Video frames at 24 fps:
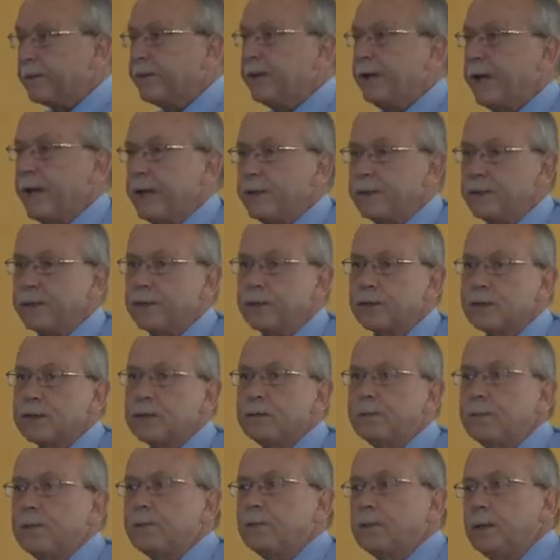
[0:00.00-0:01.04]
the
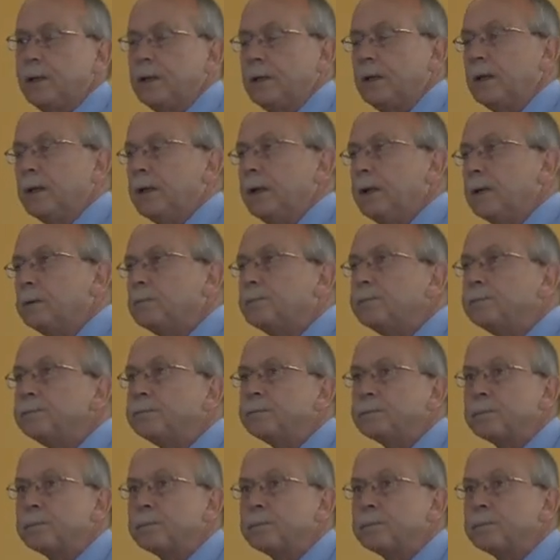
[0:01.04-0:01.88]
relationship between um,